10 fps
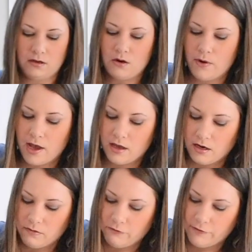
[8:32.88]
I'm gonna go
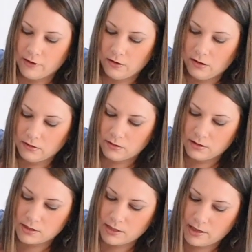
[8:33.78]
ahead and fill
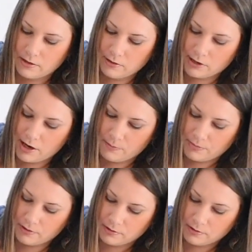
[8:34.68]
this growler up.